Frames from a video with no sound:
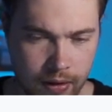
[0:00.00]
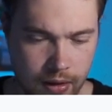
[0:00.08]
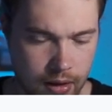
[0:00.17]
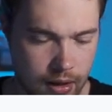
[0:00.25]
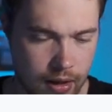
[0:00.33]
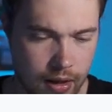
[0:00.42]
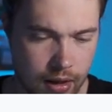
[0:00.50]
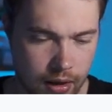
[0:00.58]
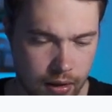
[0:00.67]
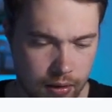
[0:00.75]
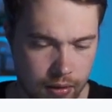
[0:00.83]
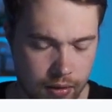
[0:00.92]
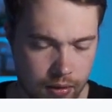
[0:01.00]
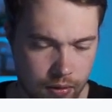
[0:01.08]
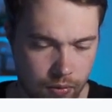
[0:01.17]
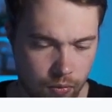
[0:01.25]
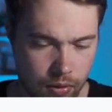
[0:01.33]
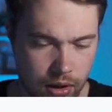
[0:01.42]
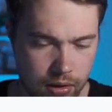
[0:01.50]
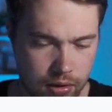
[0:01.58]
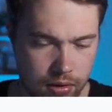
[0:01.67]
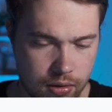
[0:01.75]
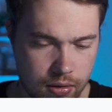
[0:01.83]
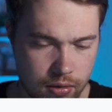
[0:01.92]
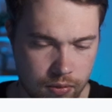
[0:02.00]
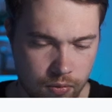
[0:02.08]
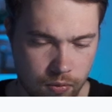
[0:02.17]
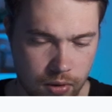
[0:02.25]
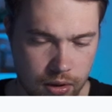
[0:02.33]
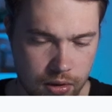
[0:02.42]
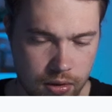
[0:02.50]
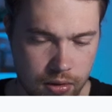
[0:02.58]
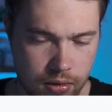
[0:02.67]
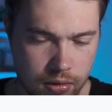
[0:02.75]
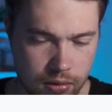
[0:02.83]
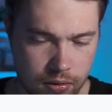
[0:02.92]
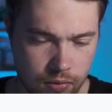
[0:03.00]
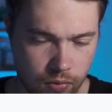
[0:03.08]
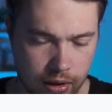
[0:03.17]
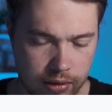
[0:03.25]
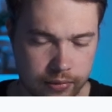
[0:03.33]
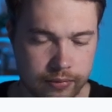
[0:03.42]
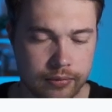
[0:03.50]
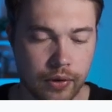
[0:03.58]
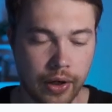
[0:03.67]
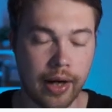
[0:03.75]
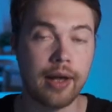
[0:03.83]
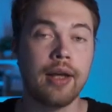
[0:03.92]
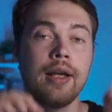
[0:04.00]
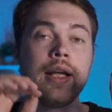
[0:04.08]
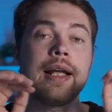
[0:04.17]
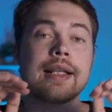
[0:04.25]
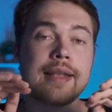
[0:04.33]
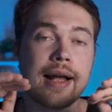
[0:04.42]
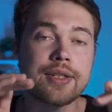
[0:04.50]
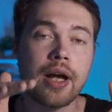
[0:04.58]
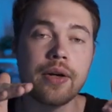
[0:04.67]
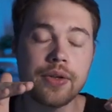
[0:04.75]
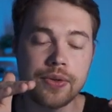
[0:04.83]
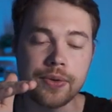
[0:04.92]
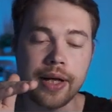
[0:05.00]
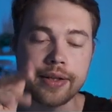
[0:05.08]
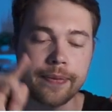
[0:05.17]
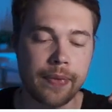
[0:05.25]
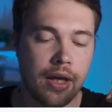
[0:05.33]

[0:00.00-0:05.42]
Then 1, 1, 1. Okay, that's how you do that.